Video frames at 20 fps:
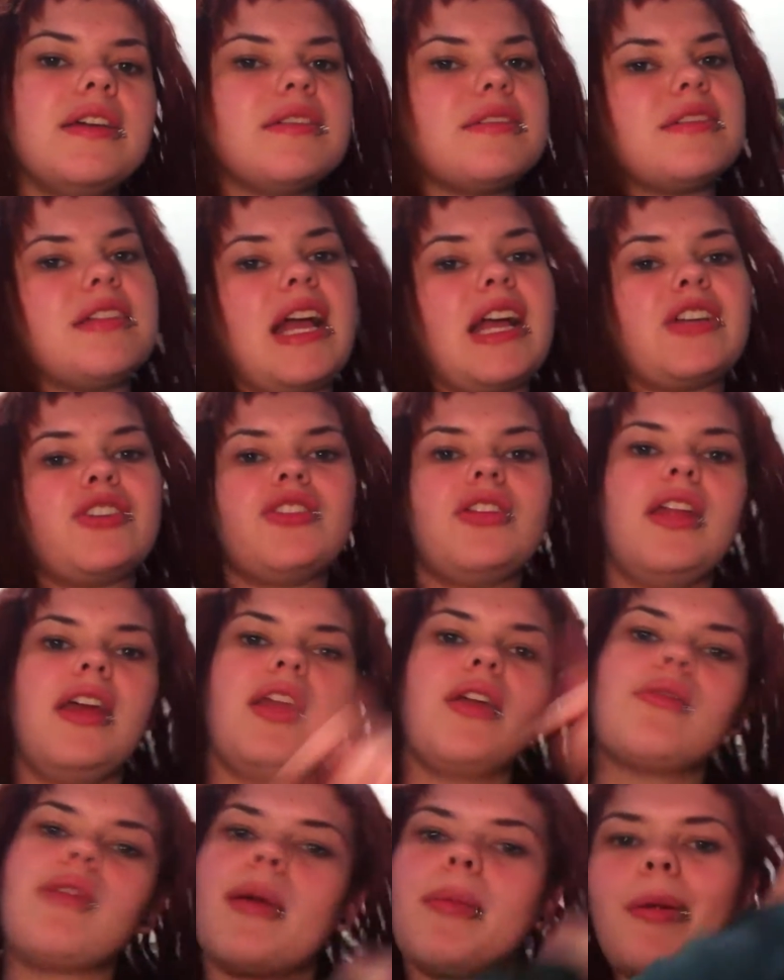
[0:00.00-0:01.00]

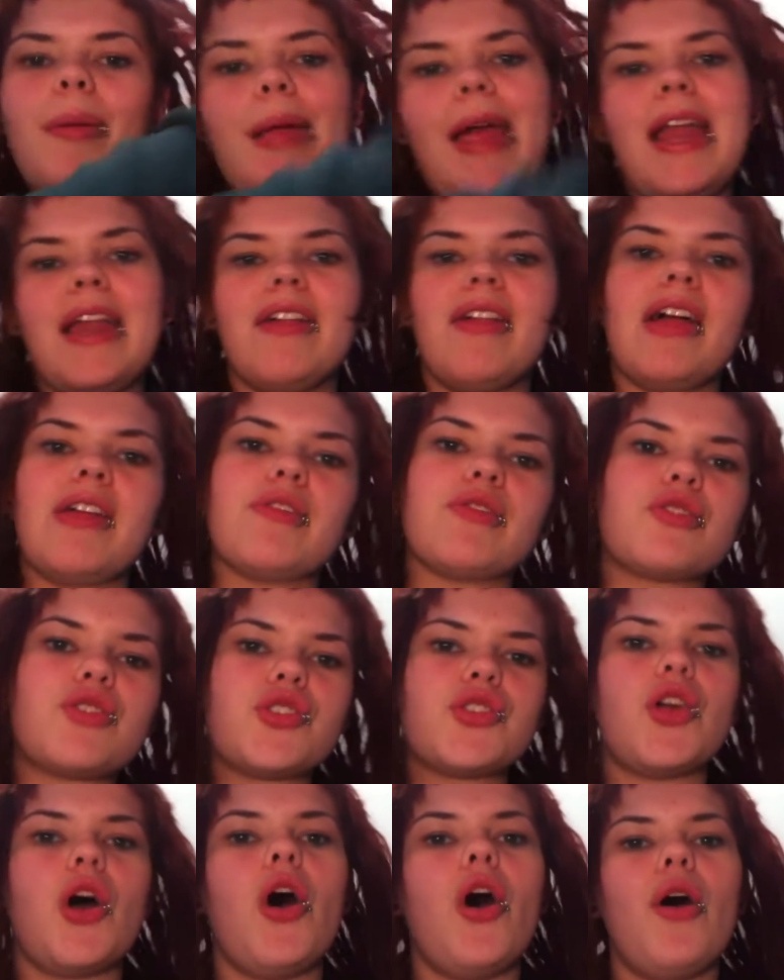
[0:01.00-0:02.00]
sectioning, rubber banding. Like, there's
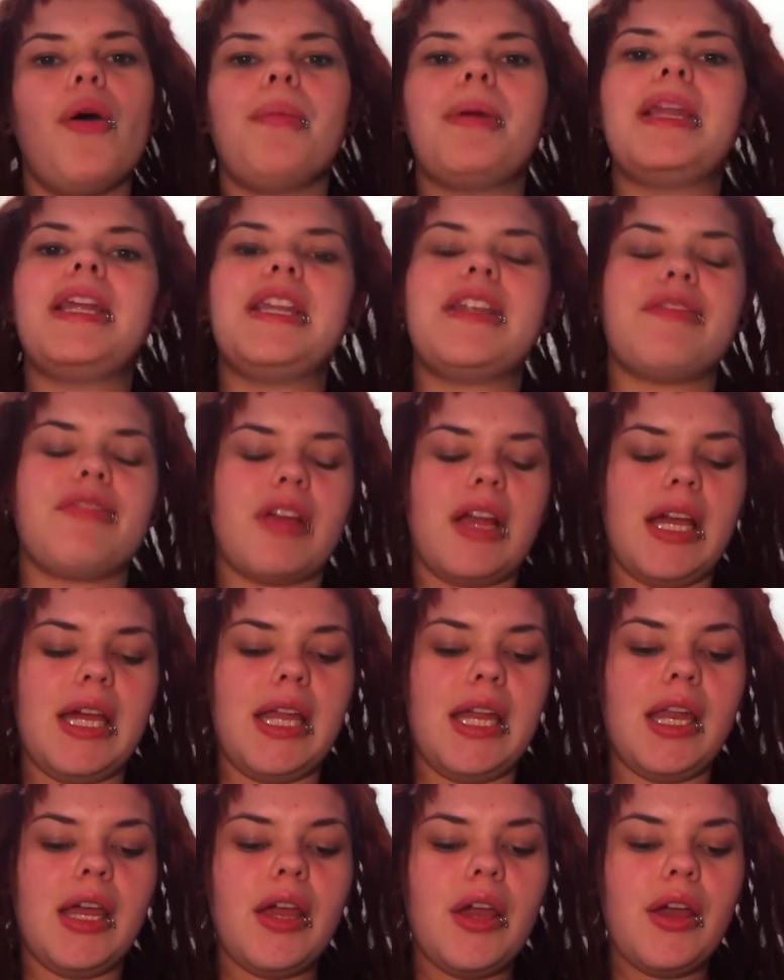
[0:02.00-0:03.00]
so many
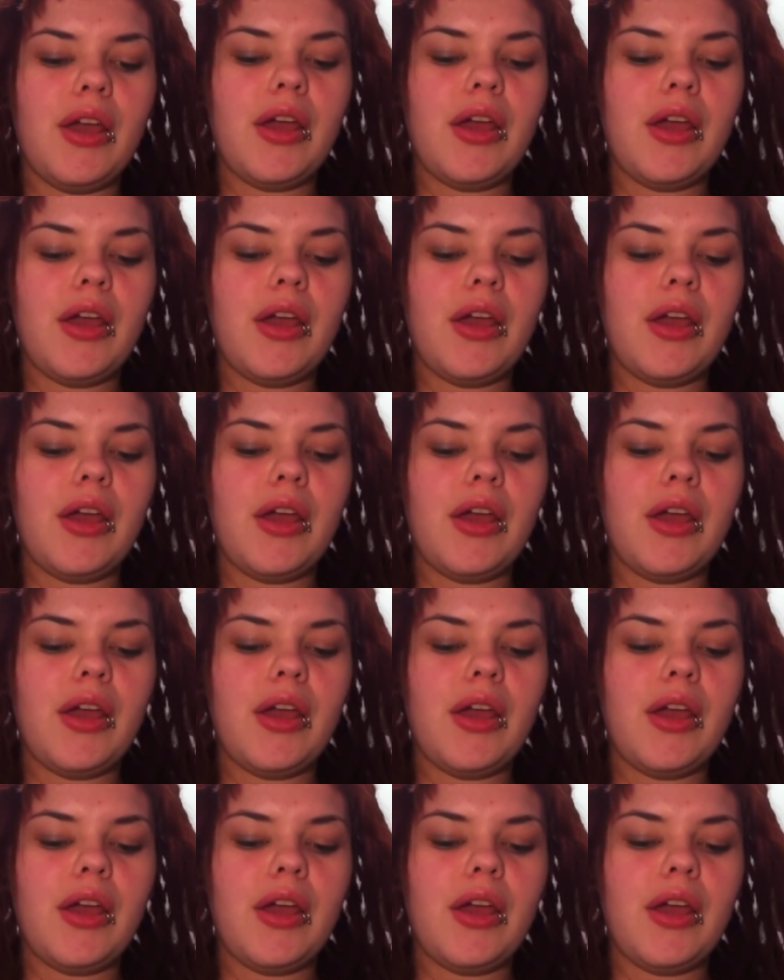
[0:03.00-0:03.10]
different